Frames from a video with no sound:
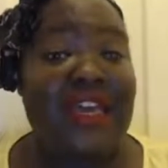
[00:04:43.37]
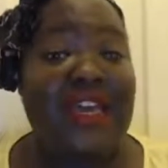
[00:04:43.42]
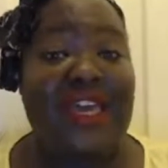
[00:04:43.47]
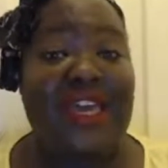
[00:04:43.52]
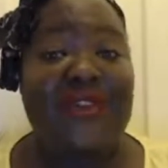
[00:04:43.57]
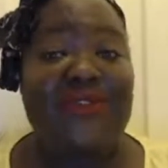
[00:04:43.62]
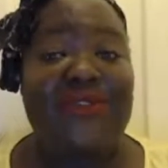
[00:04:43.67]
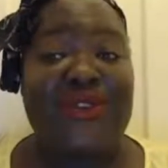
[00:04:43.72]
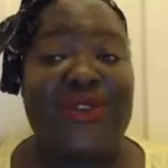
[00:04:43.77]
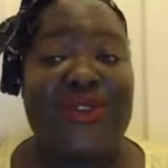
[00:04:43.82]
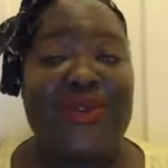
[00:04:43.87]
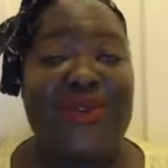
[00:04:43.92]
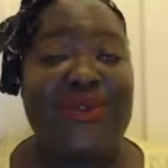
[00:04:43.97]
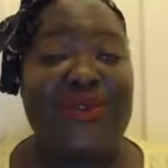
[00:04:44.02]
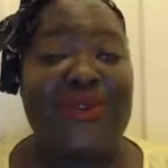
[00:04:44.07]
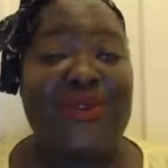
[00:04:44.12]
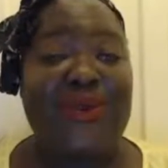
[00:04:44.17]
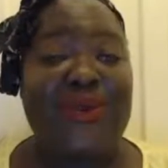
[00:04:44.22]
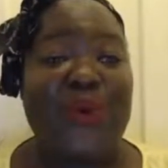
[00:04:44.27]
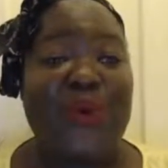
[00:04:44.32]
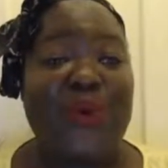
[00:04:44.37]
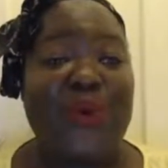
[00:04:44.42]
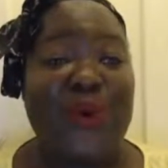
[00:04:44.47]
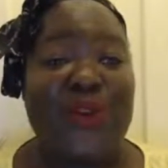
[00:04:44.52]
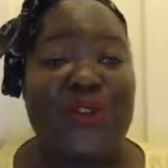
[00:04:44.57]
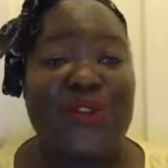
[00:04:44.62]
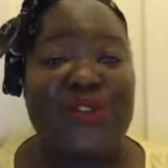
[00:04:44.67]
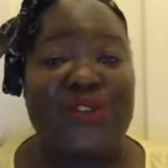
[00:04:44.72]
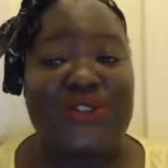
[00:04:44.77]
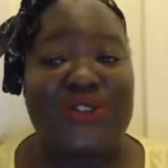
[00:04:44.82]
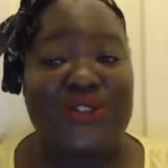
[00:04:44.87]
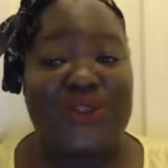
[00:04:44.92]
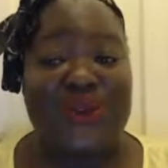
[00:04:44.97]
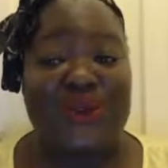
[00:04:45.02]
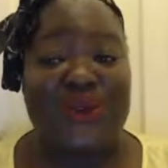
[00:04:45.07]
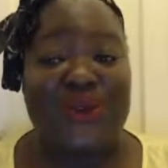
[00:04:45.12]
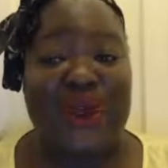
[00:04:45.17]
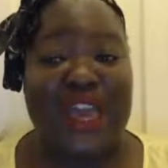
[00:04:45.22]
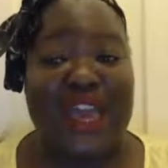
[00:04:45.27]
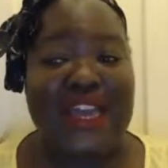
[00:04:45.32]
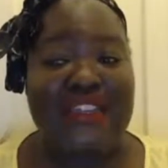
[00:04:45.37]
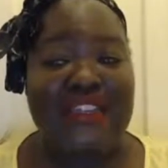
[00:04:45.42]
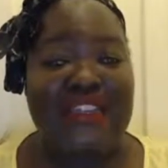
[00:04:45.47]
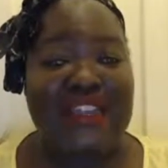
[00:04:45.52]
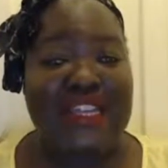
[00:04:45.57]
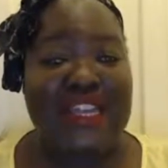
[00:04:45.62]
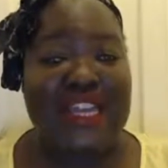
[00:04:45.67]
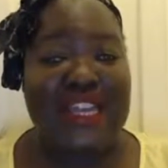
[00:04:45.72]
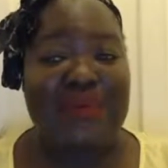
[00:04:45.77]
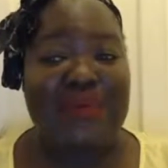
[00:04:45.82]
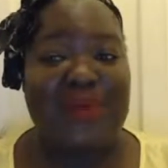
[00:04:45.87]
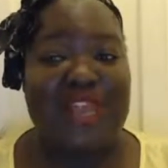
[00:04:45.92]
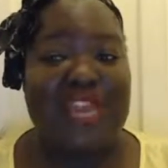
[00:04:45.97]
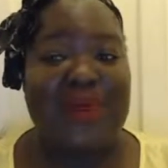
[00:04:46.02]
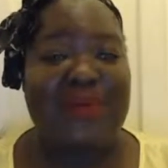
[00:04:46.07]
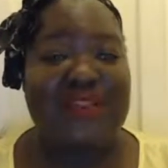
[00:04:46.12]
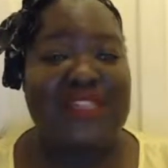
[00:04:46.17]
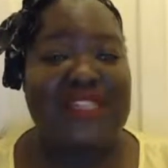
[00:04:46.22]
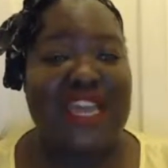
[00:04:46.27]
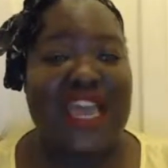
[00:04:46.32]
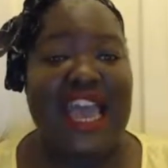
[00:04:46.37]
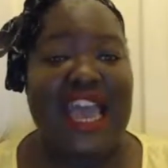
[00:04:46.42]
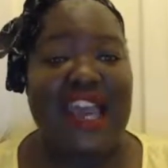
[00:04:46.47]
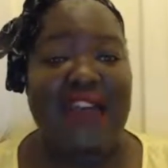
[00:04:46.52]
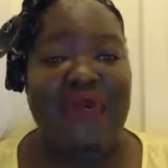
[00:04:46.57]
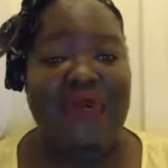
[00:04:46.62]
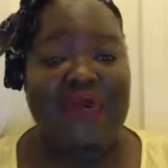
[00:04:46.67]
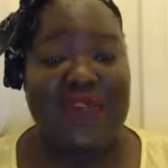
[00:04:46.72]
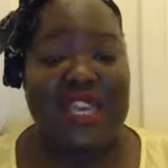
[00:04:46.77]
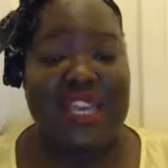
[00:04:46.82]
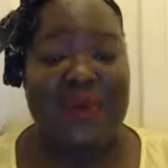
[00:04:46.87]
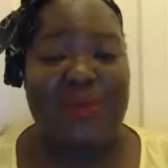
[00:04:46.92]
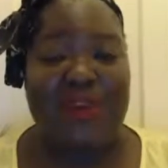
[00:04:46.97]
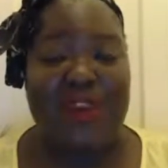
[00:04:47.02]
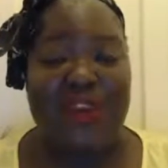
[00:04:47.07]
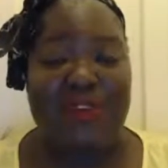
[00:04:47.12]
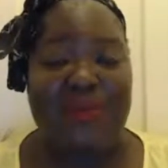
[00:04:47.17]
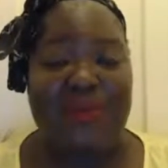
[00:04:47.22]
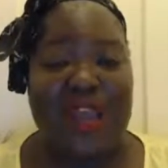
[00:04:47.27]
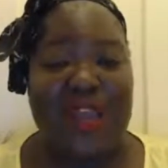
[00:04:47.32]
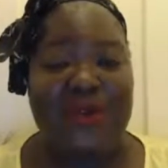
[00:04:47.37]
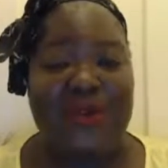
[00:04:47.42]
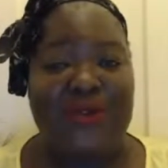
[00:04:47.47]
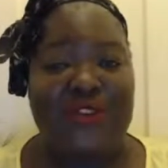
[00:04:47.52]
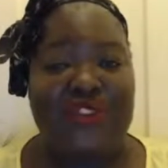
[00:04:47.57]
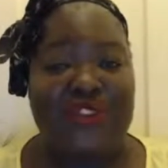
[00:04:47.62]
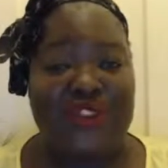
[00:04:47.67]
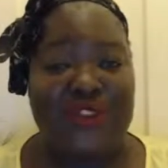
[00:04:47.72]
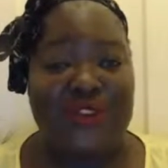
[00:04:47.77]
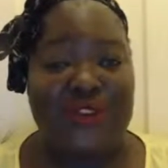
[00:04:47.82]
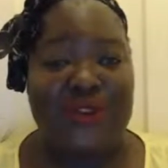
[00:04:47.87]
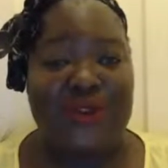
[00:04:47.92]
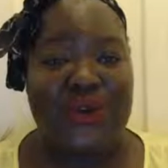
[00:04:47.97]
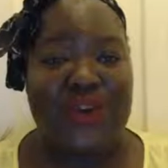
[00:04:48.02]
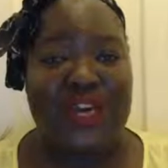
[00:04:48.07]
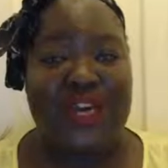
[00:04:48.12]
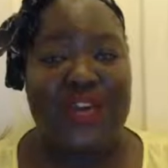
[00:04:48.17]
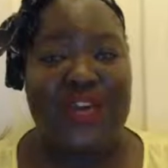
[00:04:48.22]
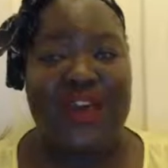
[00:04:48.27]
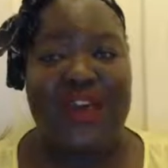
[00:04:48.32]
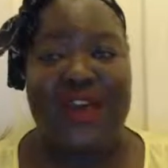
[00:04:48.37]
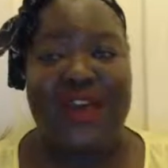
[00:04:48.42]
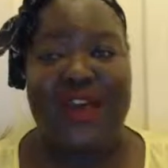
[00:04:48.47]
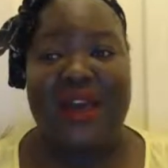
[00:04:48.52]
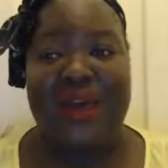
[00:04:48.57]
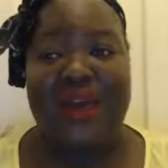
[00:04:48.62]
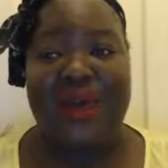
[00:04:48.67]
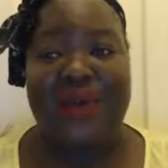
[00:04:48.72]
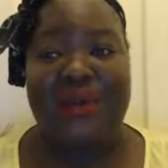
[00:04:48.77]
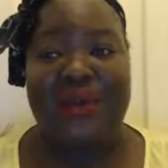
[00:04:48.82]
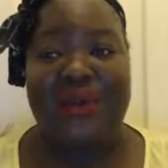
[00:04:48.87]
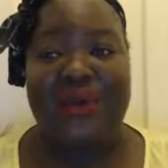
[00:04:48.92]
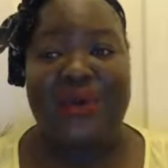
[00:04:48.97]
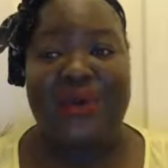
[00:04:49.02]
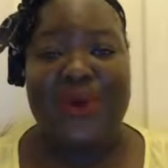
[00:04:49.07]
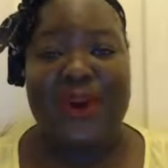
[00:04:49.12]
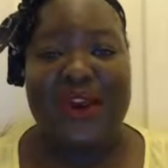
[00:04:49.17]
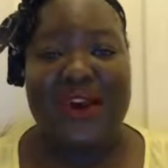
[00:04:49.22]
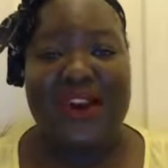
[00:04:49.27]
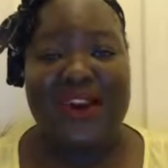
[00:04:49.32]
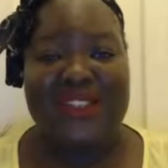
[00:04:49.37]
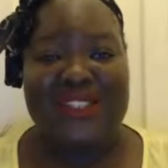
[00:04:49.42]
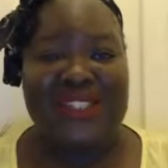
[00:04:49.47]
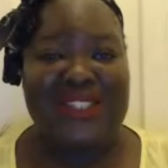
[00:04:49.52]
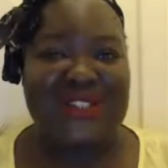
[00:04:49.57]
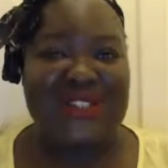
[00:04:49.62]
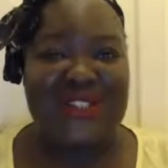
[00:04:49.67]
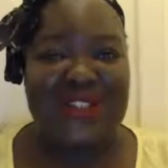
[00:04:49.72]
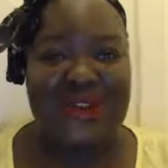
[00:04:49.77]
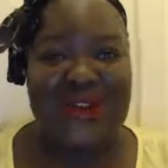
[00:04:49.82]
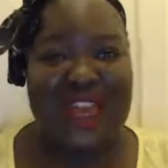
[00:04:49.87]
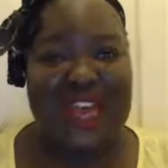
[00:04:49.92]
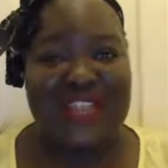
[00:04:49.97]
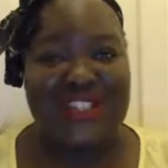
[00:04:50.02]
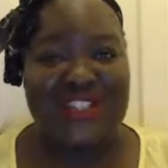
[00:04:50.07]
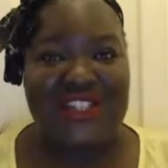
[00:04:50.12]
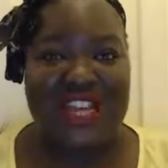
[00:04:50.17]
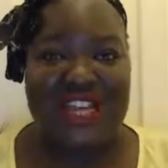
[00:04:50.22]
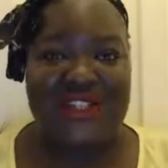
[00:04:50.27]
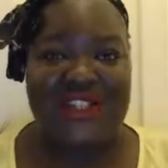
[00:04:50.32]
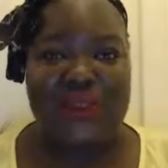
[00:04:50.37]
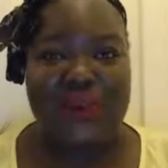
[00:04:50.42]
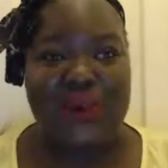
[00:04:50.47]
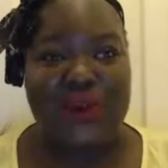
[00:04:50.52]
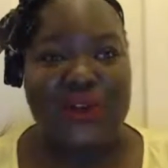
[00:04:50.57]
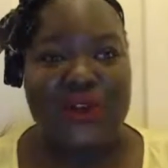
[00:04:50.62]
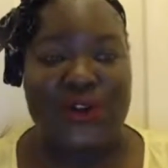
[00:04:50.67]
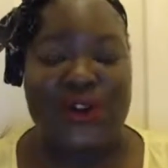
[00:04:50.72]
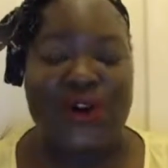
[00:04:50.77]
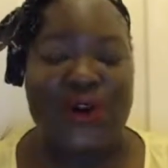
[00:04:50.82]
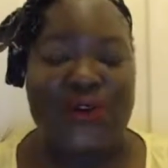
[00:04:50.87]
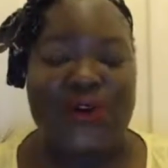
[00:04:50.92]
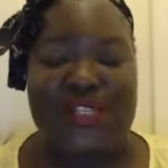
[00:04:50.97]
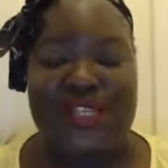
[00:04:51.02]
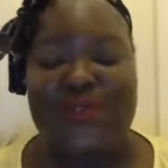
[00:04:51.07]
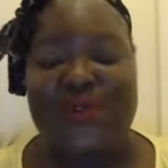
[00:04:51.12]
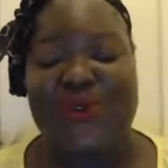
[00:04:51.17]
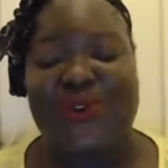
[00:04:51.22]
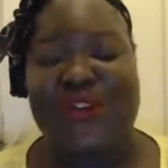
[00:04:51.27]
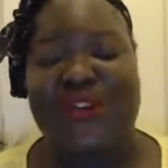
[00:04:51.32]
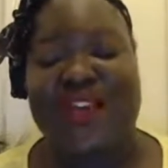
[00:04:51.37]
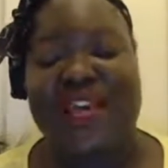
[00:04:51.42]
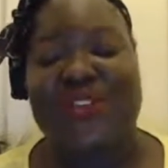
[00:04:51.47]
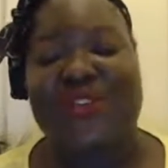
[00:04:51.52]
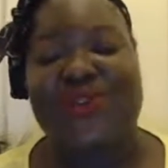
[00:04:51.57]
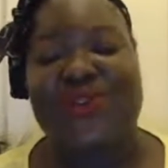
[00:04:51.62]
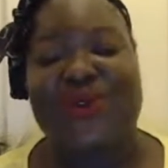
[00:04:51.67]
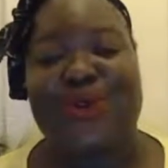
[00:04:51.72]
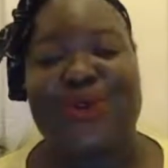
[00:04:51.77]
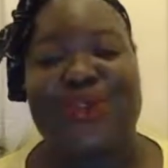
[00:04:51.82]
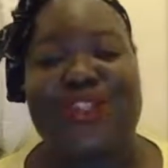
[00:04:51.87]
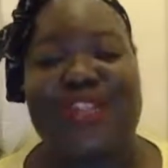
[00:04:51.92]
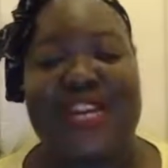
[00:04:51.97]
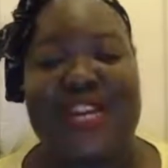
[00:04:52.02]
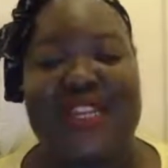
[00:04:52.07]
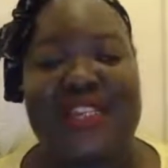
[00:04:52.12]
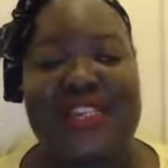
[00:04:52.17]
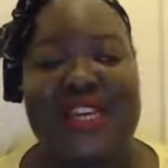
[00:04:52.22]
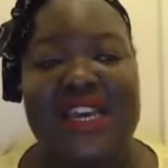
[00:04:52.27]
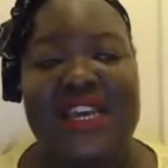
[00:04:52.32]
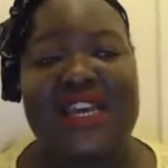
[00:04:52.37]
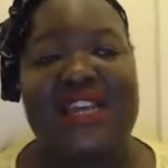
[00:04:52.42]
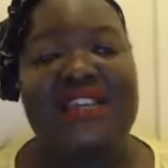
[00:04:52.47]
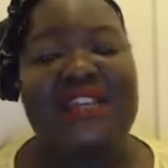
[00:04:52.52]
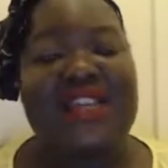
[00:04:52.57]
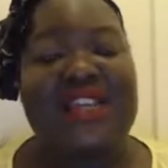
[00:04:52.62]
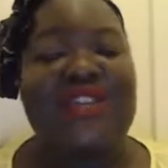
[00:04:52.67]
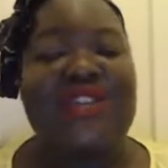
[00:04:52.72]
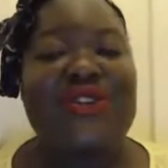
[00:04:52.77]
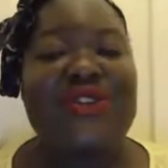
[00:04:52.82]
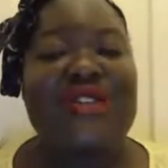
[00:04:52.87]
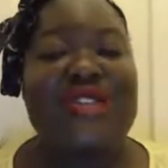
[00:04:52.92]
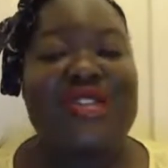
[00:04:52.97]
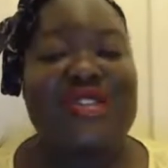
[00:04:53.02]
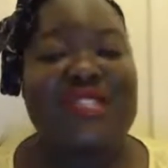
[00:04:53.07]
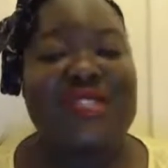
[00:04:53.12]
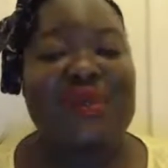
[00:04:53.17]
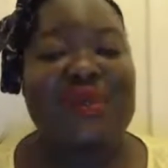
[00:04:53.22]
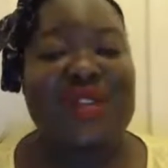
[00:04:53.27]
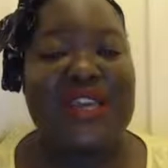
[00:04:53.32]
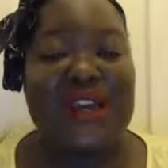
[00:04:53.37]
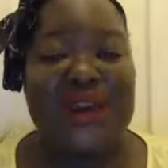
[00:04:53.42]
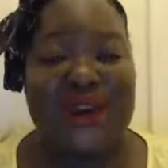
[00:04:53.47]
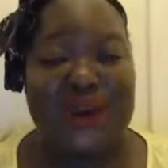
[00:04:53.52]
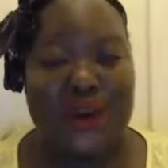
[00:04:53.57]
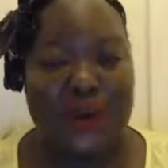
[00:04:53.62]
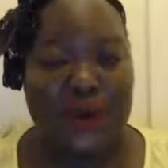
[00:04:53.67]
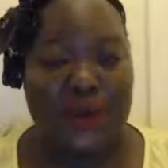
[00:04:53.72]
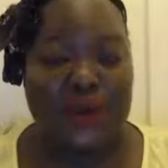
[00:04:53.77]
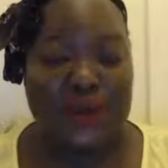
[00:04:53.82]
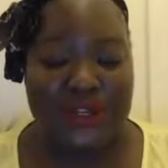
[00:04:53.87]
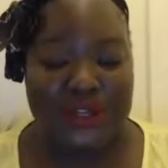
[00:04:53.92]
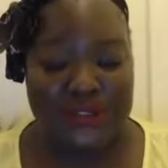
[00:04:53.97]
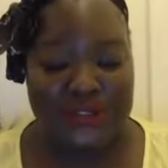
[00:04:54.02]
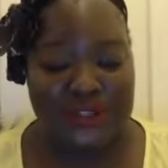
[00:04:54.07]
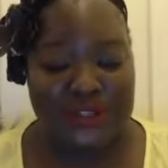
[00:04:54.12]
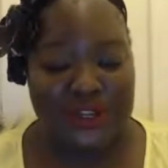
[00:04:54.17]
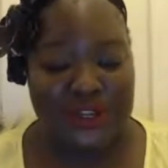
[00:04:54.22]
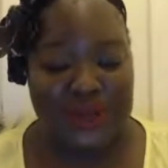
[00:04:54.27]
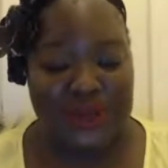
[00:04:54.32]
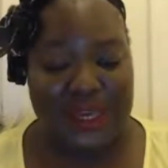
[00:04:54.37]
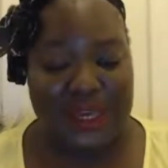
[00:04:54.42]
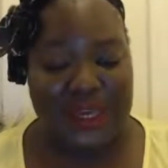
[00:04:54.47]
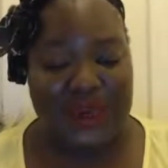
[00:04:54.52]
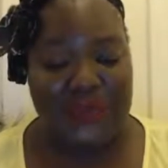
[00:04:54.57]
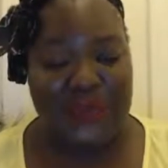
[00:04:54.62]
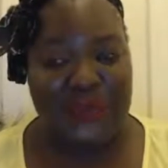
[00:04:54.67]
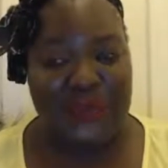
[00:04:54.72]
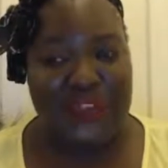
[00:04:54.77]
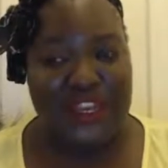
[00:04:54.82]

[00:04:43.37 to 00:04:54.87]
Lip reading: if you want to actually be able to have people around you who are, hashtag squad goals and all of that sort of jazz, then you need to be open to it.